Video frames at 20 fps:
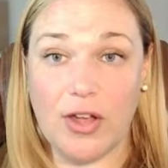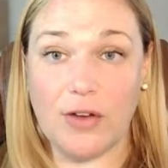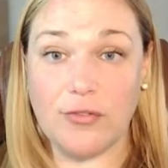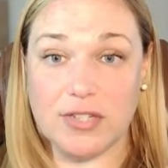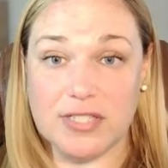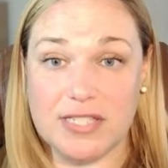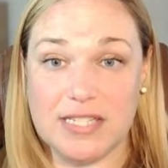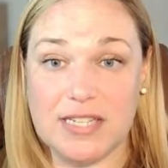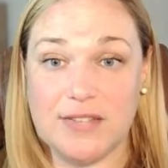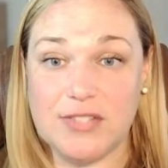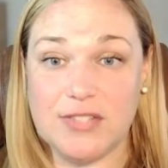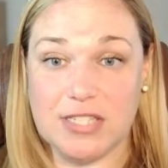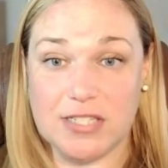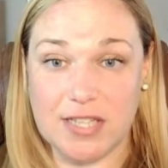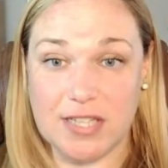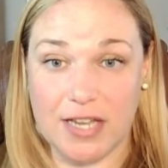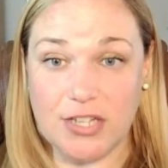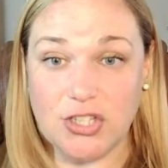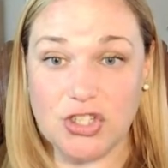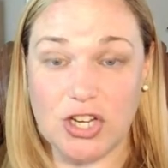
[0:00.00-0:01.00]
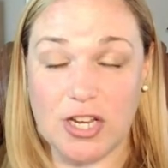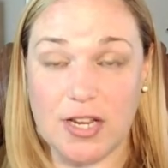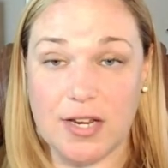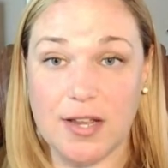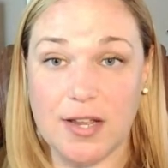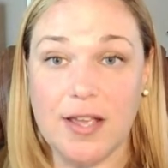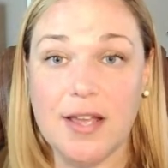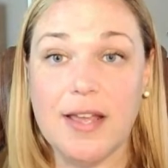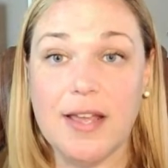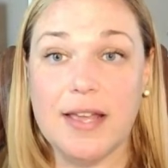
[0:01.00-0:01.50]
that receives
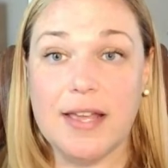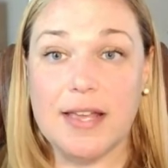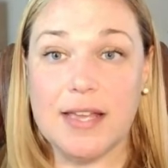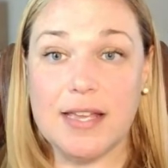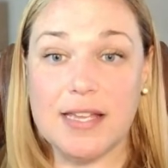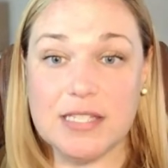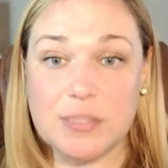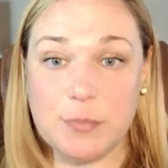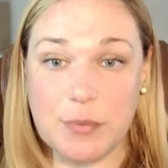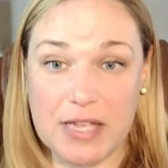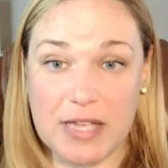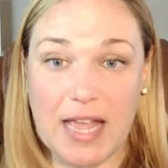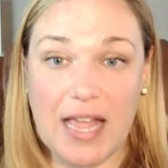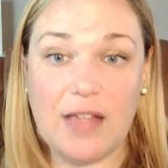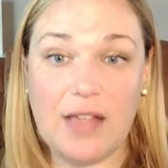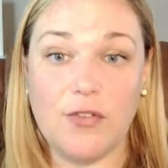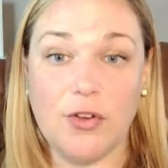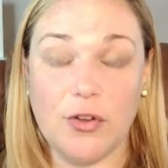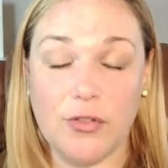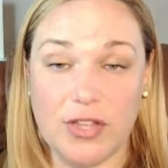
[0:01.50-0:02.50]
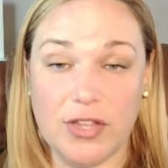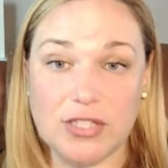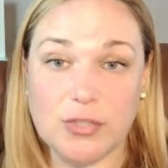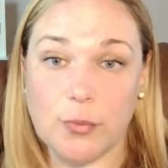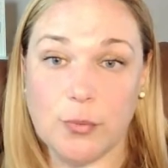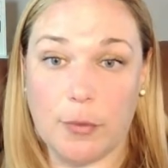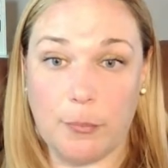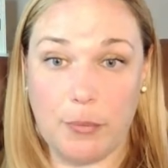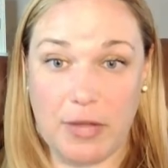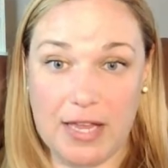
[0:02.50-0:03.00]
attention is behavior
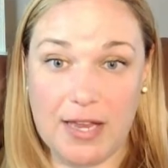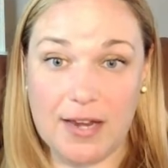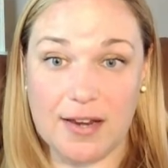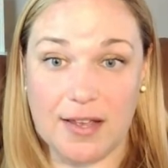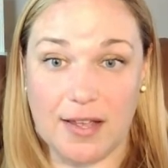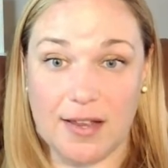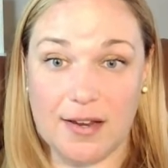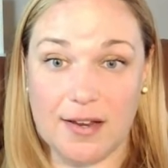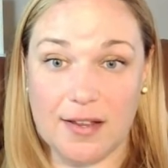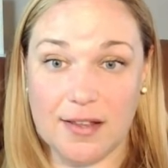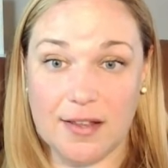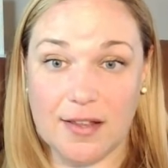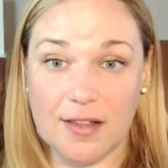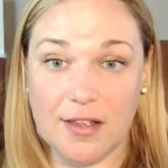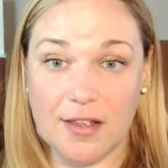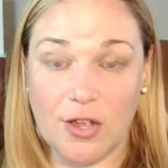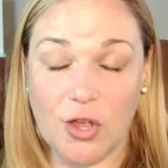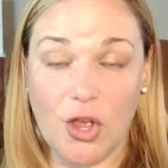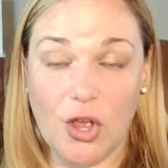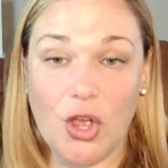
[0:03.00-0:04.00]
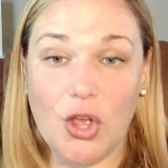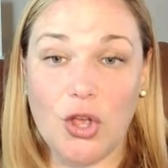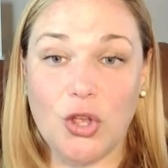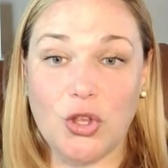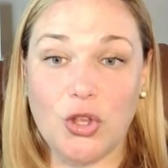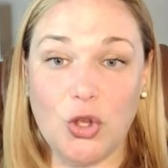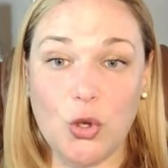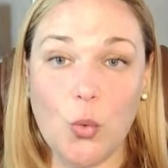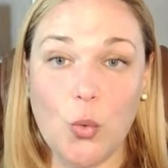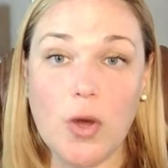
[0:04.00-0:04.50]
that's repeated.
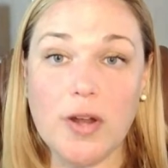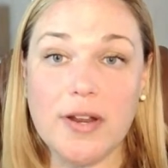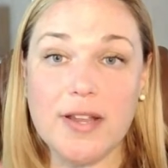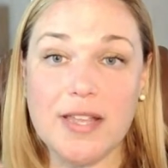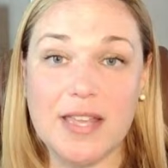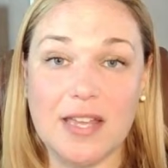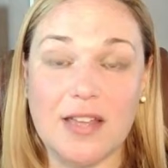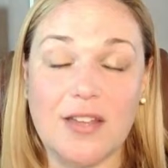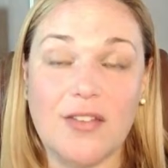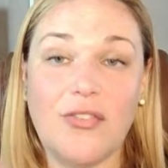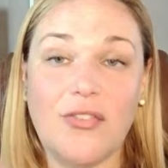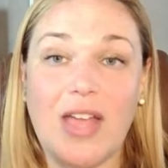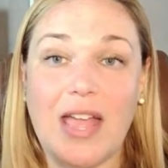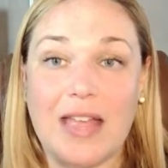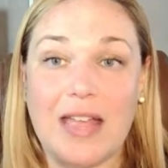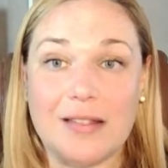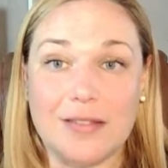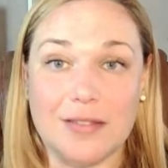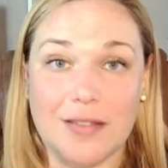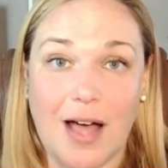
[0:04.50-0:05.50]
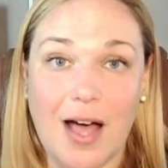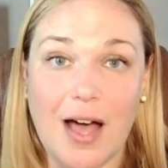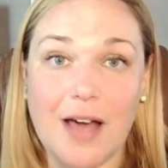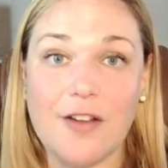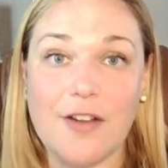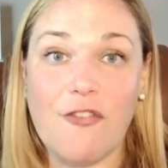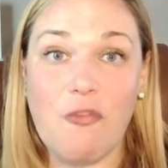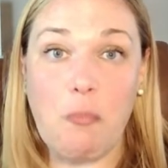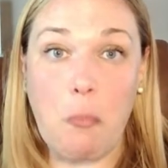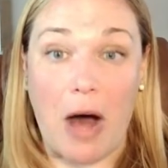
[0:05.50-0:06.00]
You want to give a
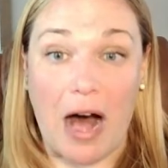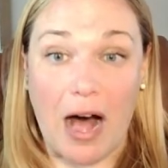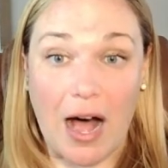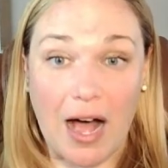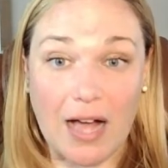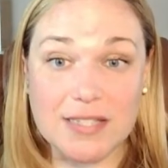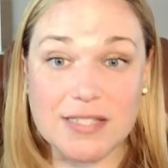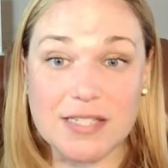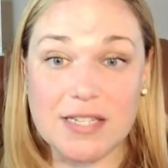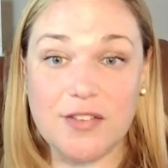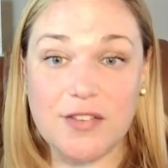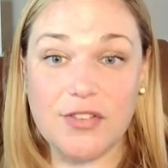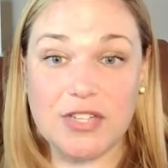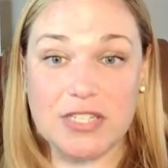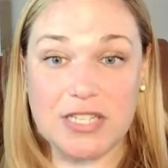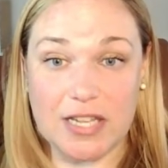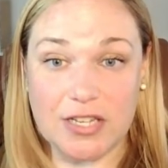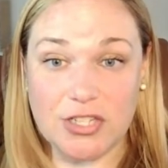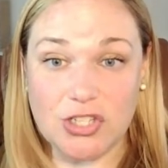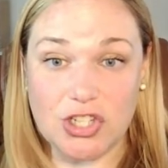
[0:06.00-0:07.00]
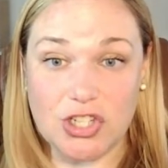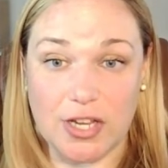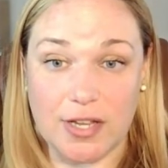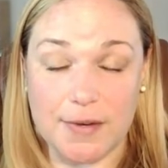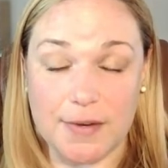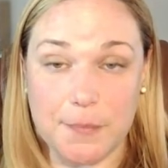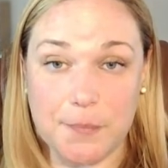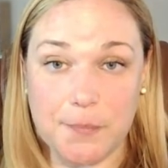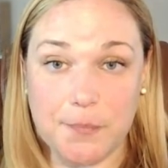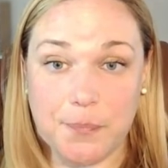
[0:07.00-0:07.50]
lot of positive
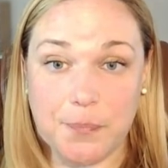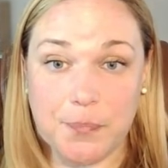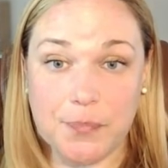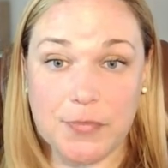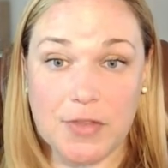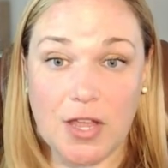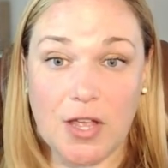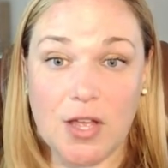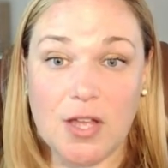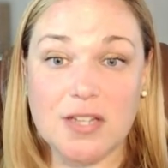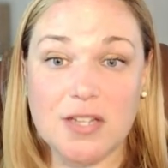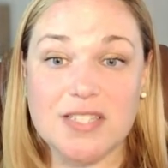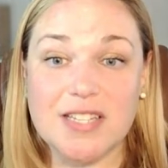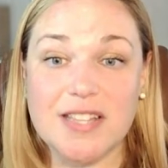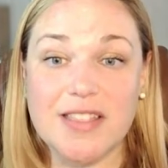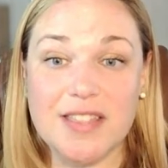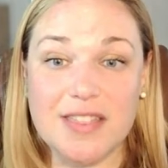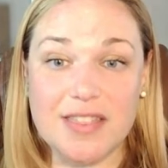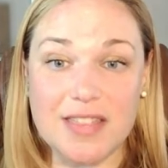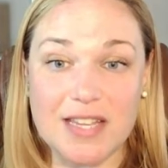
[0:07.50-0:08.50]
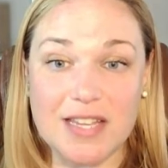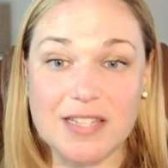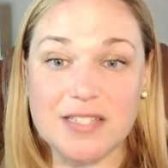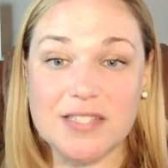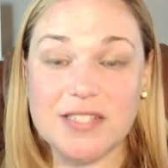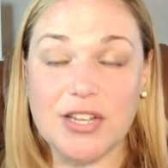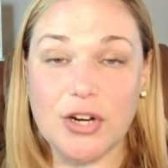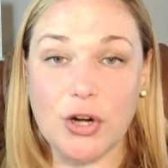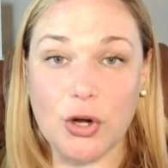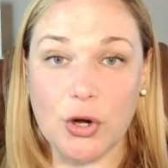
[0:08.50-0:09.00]
attention to the
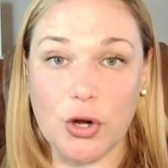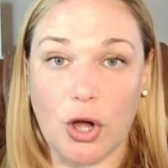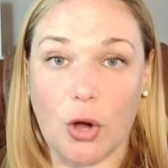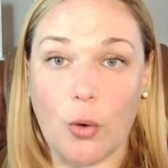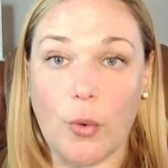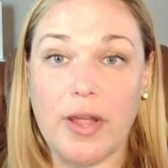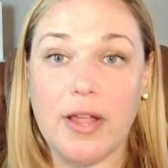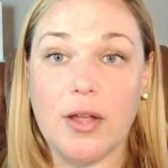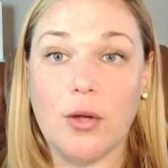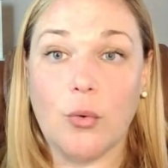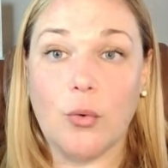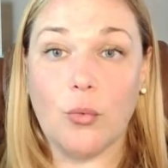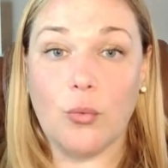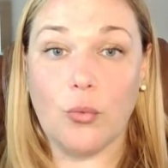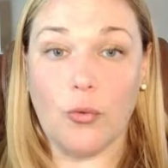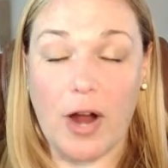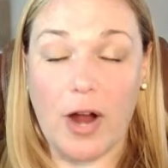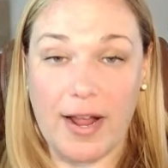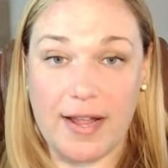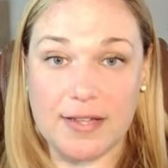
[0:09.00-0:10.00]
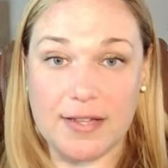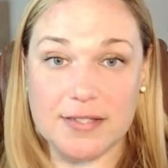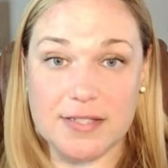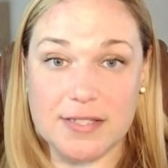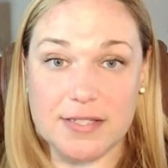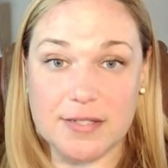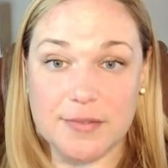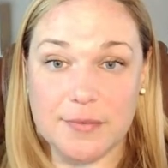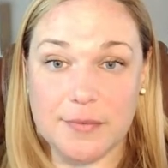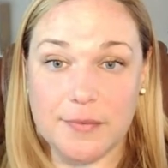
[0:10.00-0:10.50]
things that are going
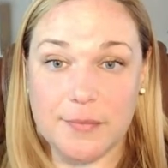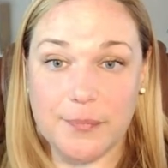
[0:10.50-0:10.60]
right.